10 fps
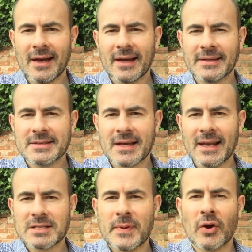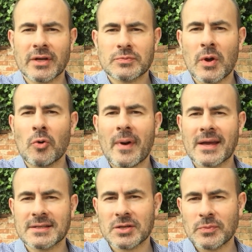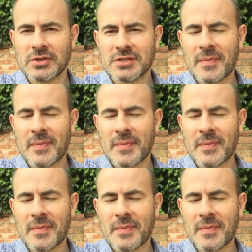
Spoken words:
And let's be honest, we all make assumptions